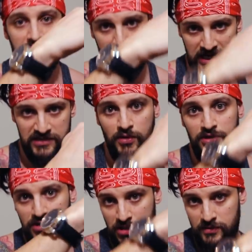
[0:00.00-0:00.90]
that's what
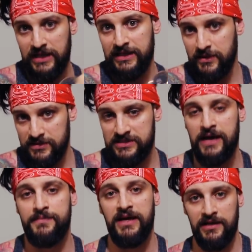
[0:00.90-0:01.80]
you do, that little
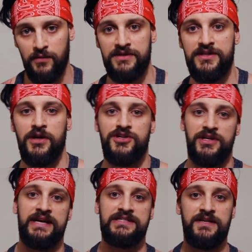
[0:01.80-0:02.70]
step, that little
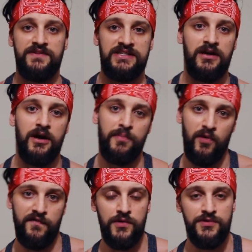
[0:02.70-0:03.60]
reduction, activity up
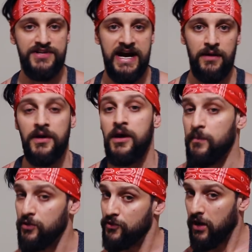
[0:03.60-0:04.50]
or food down,
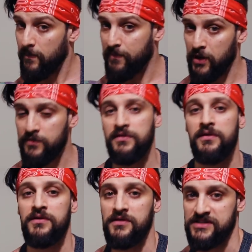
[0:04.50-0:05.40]
but not both,
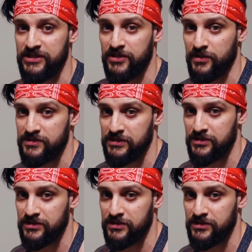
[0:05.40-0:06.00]
because then you're losing